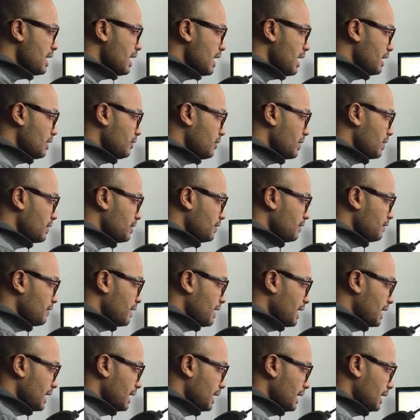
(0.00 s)
and we are
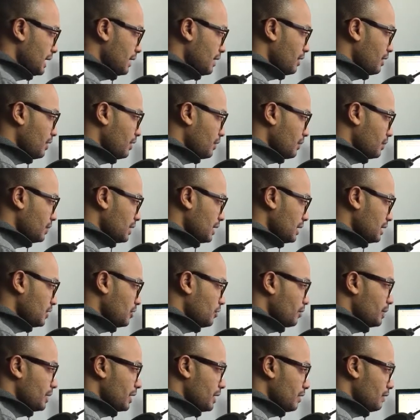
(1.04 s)
defining the content
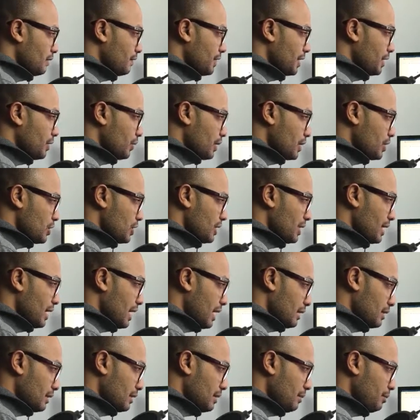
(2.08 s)
to be configuration
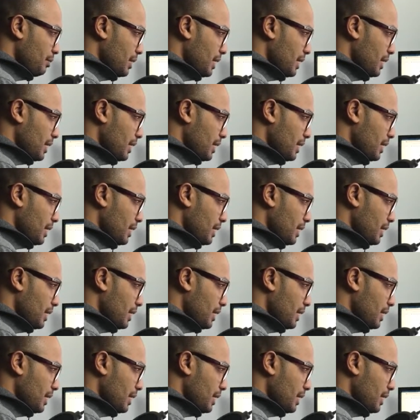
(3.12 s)
get